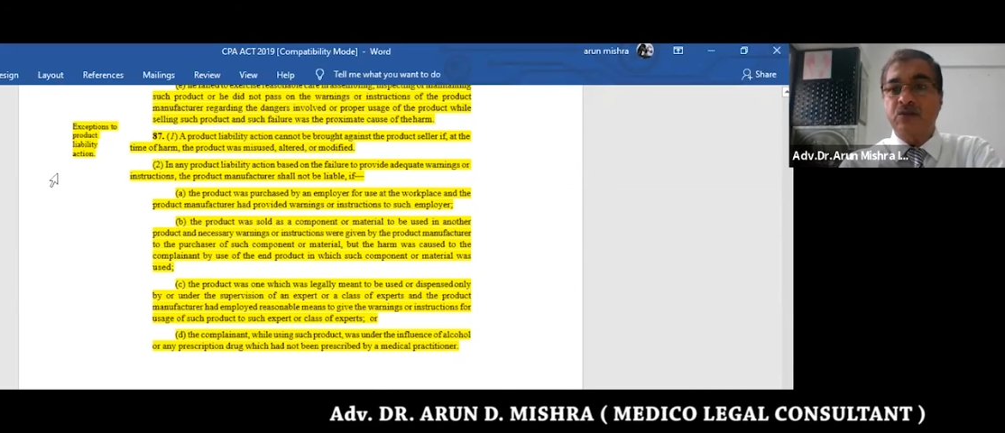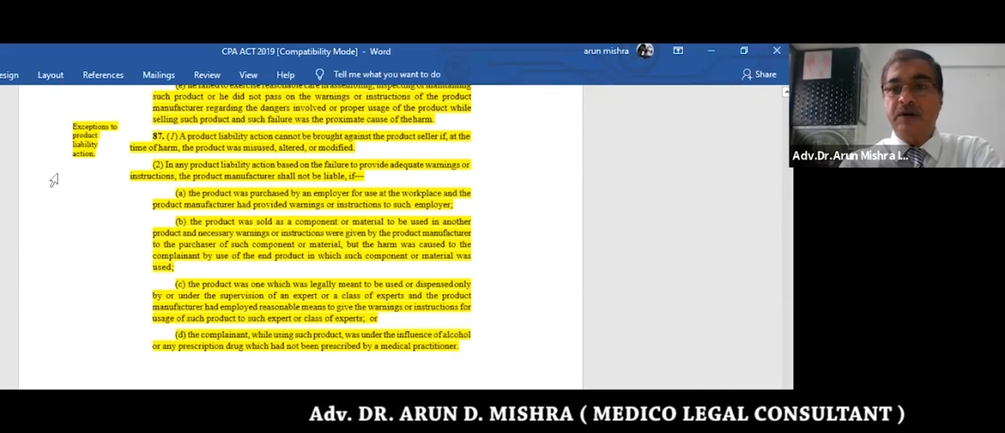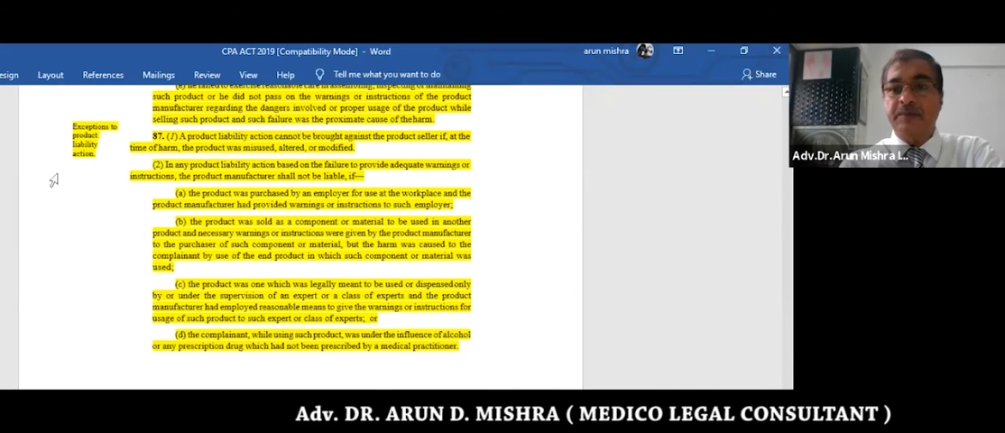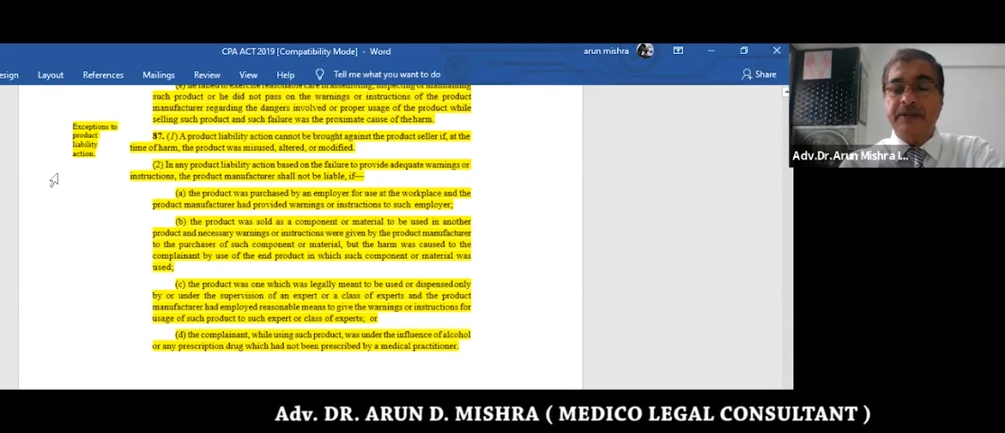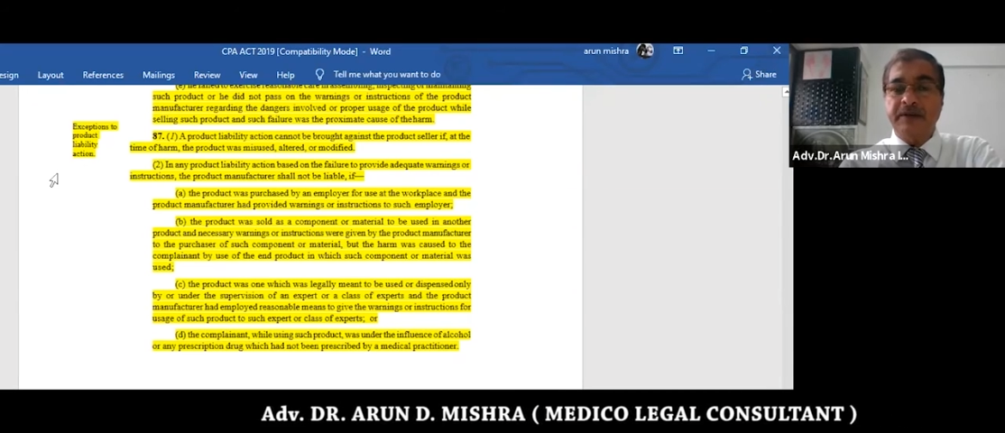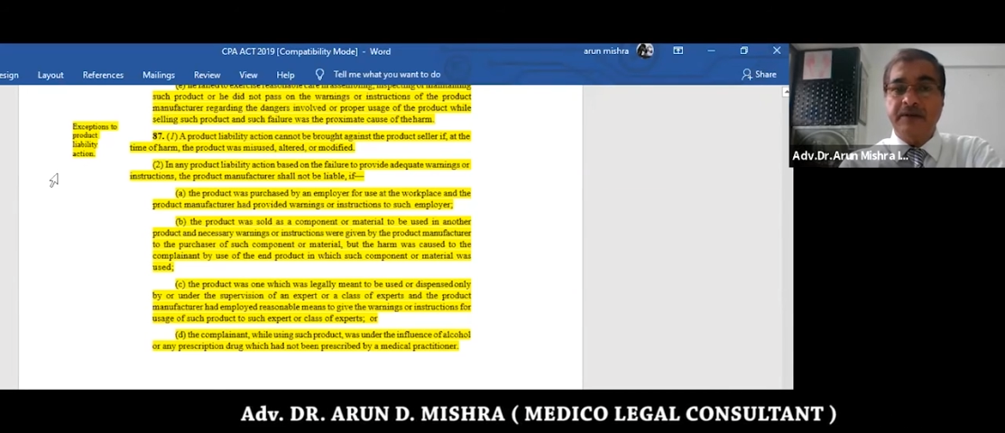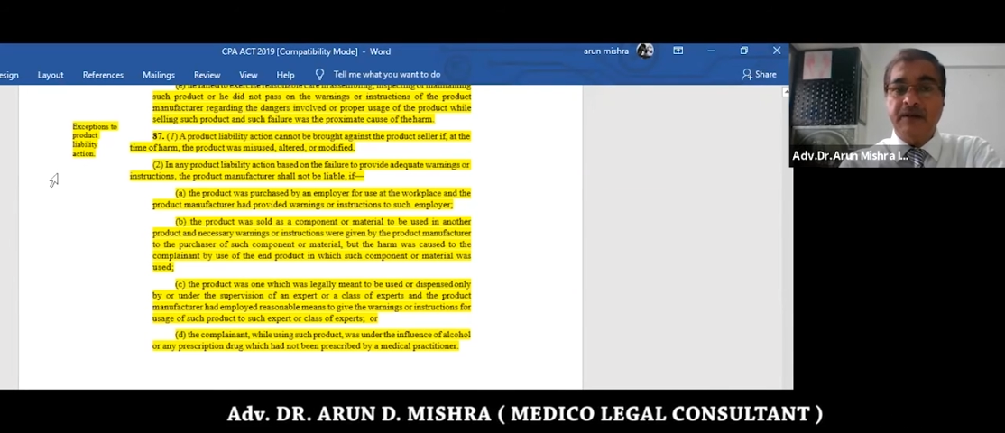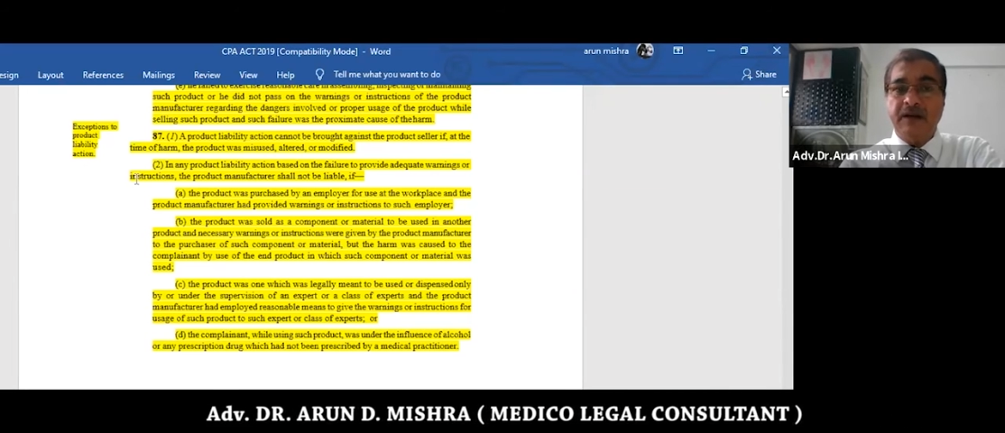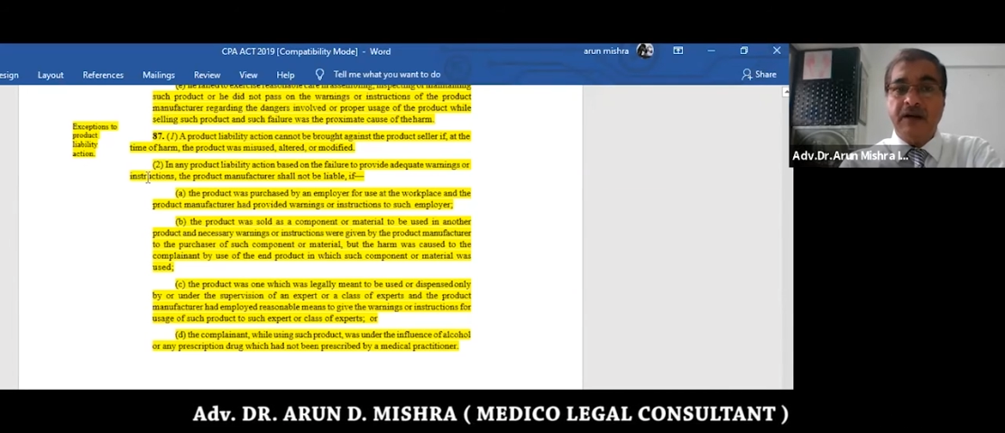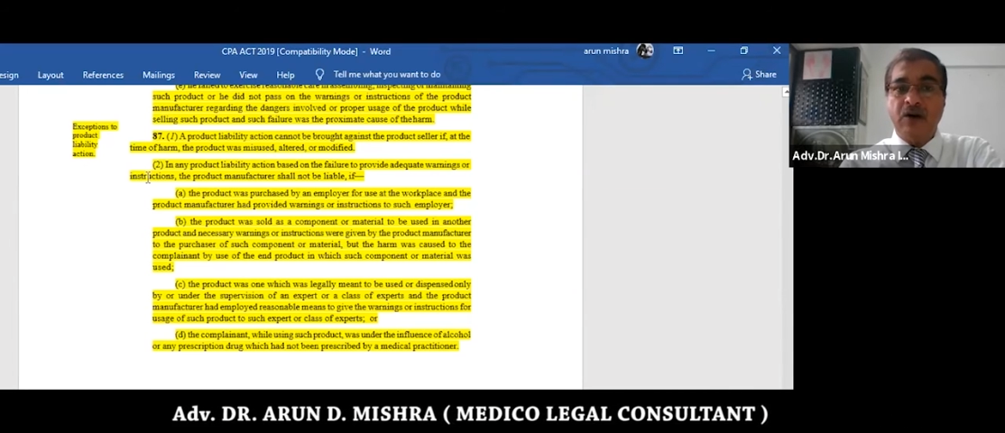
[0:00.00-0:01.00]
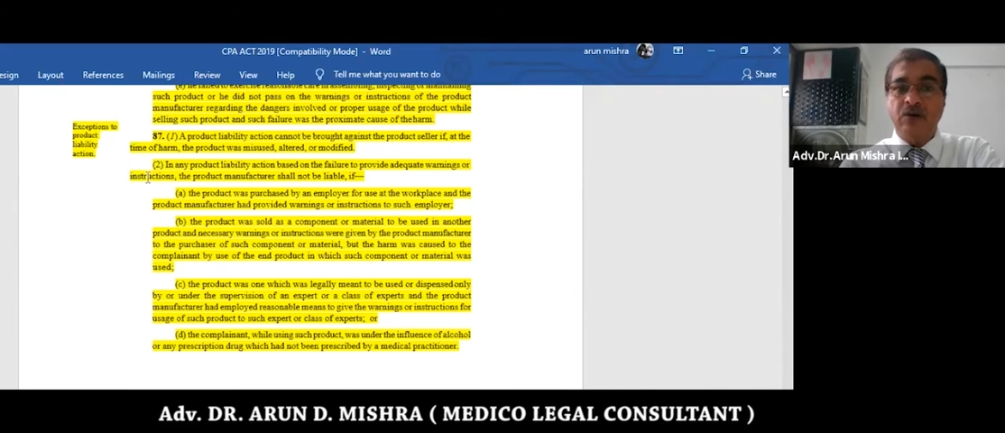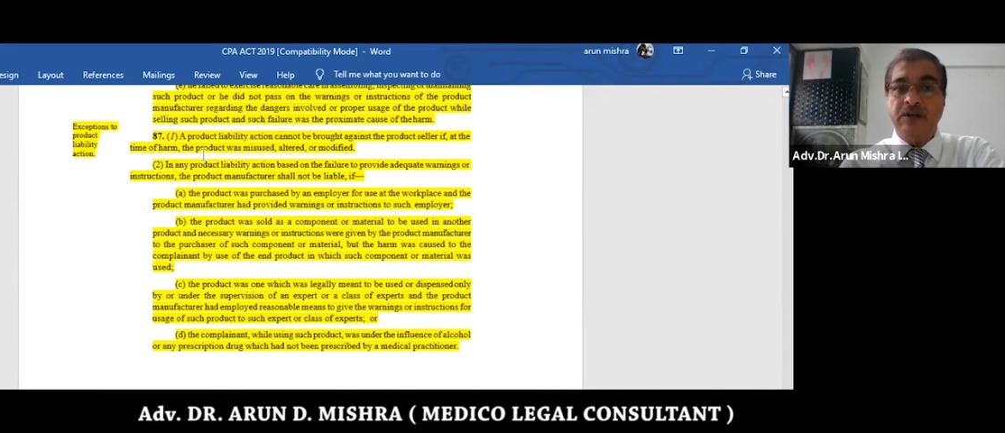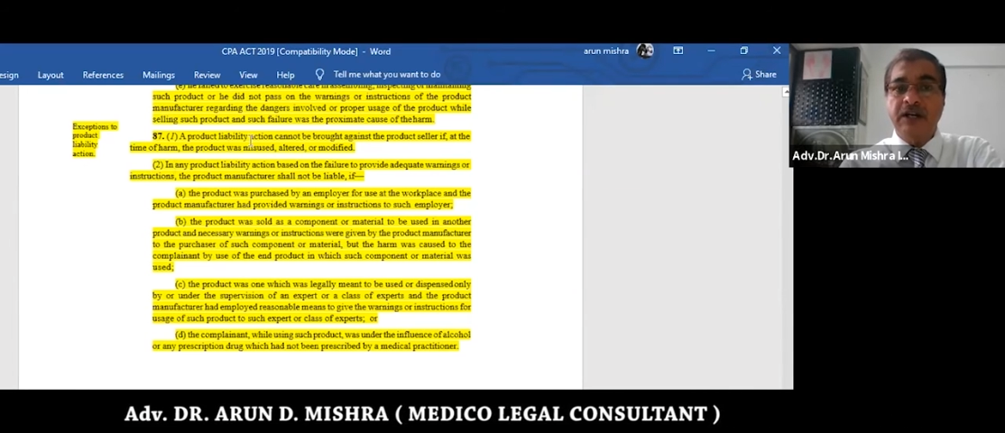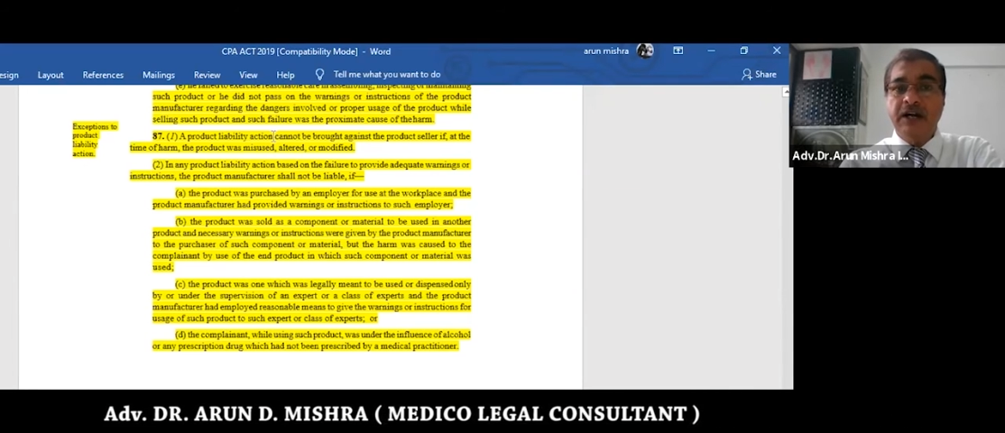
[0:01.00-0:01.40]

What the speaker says: who have been out?